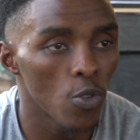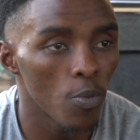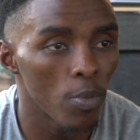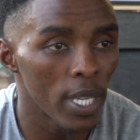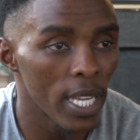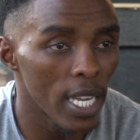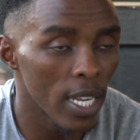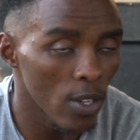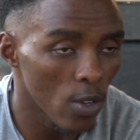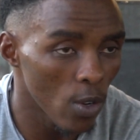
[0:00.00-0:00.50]

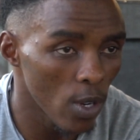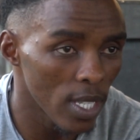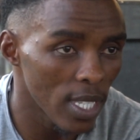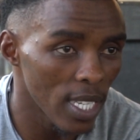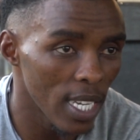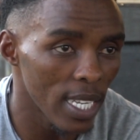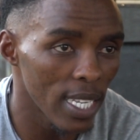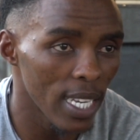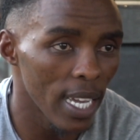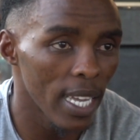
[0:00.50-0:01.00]
be a
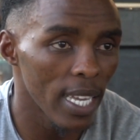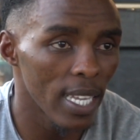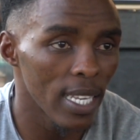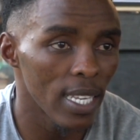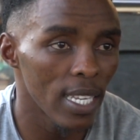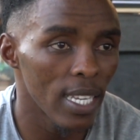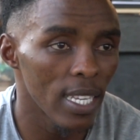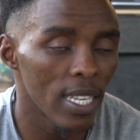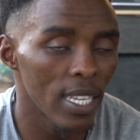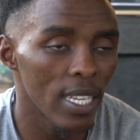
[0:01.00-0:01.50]
contender
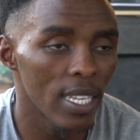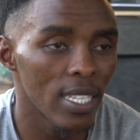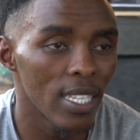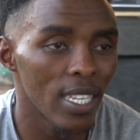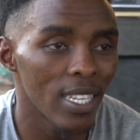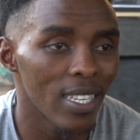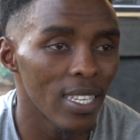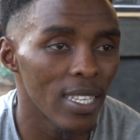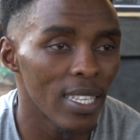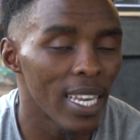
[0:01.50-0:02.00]

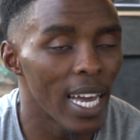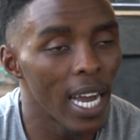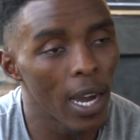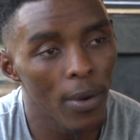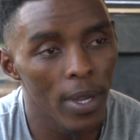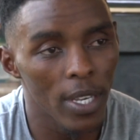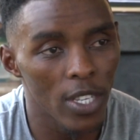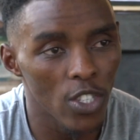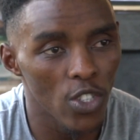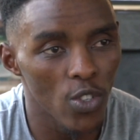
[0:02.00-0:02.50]
in now
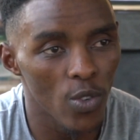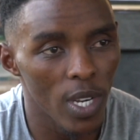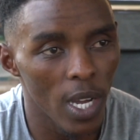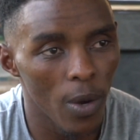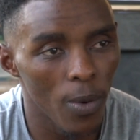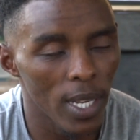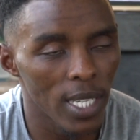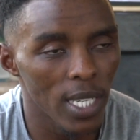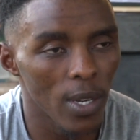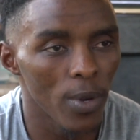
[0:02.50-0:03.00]
in junior
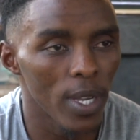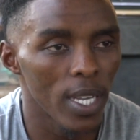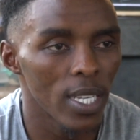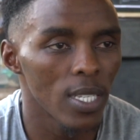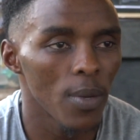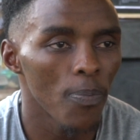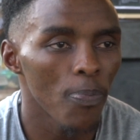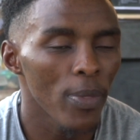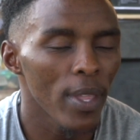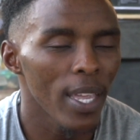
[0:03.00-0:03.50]
welterweight.